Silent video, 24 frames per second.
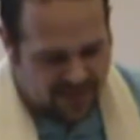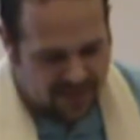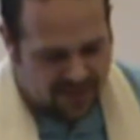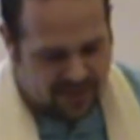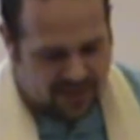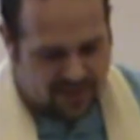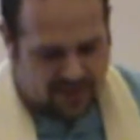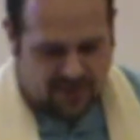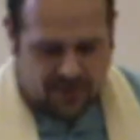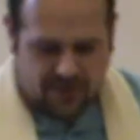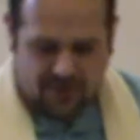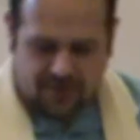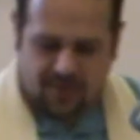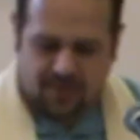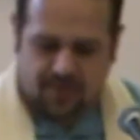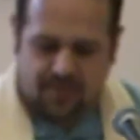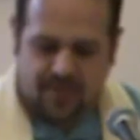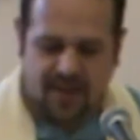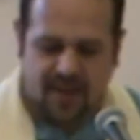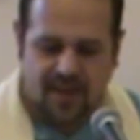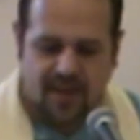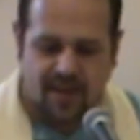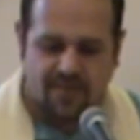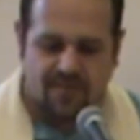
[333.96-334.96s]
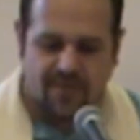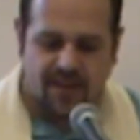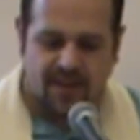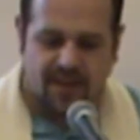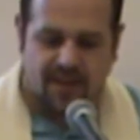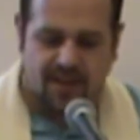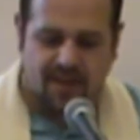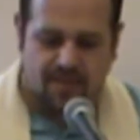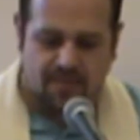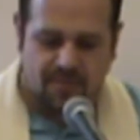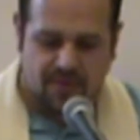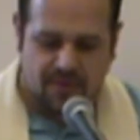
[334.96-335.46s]
The girls are behaving
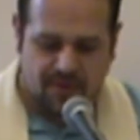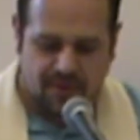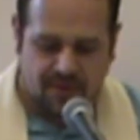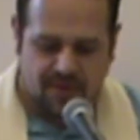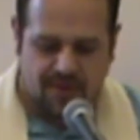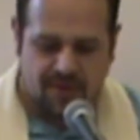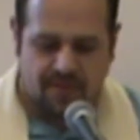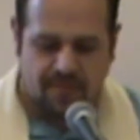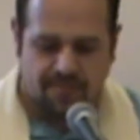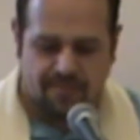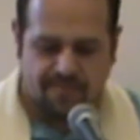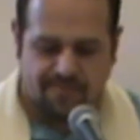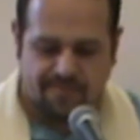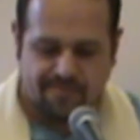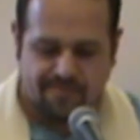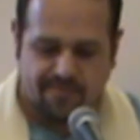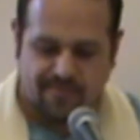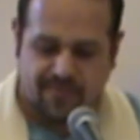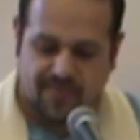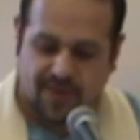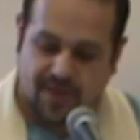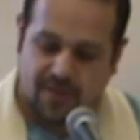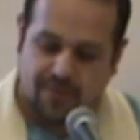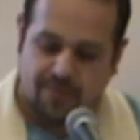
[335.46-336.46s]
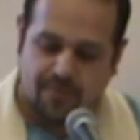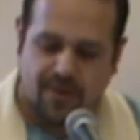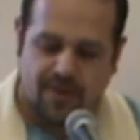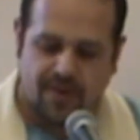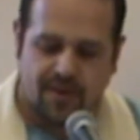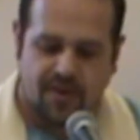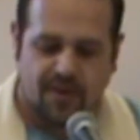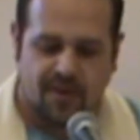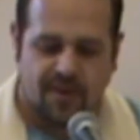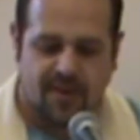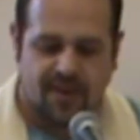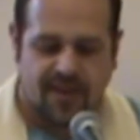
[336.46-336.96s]
and I'm good. I've been
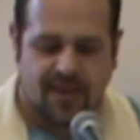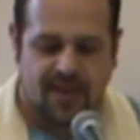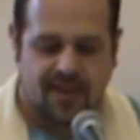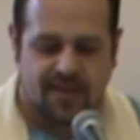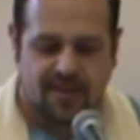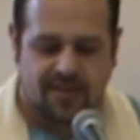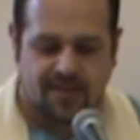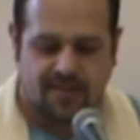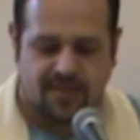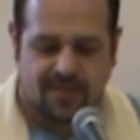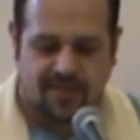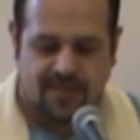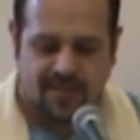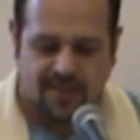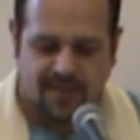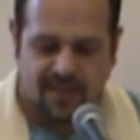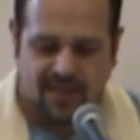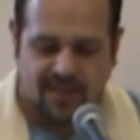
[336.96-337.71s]
hard at it.